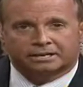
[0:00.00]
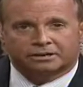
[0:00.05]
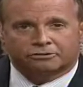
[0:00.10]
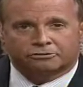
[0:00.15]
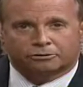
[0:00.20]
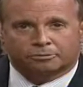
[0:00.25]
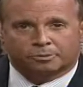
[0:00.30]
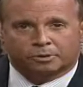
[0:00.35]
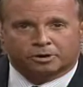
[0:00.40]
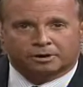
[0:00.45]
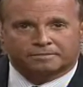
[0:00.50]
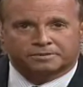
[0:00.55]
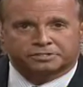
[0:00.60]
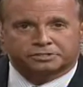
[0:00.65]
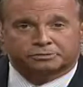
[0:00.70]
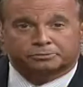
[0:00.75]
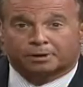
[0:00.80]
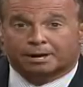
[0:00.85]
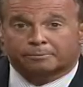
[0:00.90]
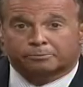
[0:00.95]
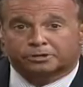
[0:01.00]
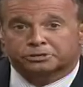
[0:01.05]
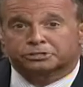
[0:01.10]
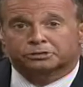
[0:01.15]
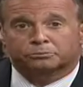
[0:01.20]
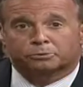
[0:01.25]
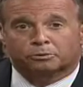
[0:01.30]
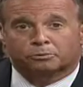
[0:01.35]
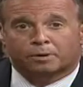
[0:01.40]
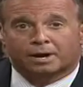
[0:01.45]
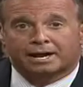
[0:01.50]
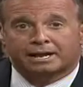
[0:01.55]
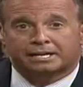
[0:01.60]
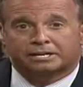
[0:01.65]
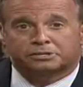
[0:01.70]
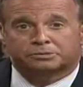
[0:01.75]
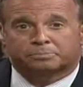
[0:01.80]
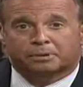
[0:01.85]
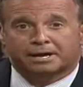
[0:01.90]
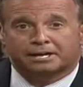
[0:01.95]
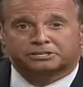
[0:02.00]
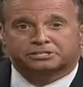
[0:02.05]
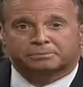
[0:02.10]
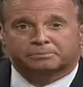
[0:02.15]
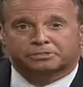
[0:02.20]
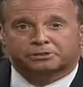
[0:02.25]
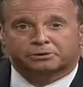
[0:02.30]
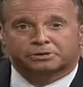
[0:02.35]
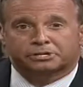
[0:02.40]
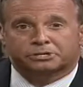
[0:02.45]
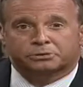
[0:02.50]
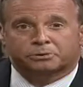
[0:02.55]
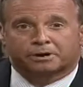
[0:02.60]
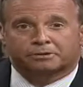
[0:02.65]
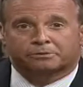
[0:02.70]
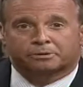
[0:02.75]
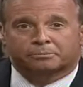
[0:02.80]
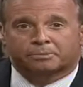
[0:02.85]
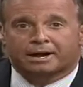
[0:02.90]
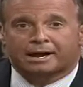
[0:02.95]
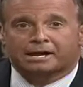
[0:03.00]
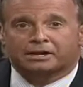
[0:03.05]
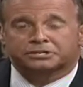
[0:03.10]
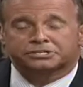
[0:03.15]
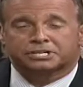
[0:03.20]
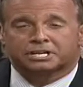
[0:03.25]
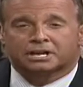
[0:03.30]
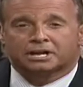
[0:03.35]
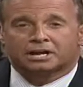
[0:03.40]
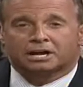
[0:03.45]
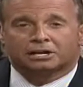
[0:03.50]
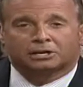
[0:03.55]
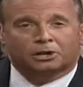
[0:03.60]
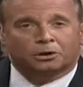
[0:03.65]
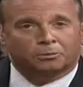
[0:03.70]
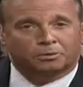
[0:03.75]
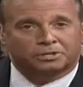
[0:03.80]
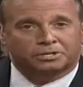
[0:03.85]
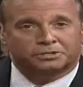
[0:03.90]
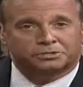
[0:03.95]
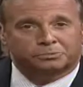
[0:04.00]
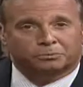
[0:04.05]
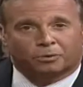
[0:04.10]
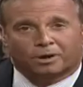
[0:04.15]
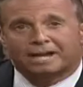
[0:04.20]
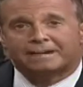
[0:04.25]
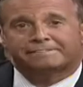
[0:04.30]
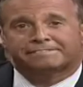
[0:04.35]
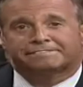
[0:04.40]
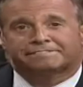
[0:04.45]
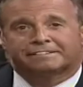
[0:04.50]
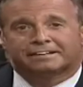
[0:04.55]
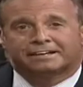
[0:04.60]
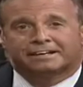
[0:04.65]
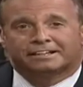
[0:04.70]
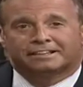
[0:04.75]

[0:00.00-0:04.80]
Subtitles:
Former officer Rob Richer will ride his bike some 3,200 miles along with his wife.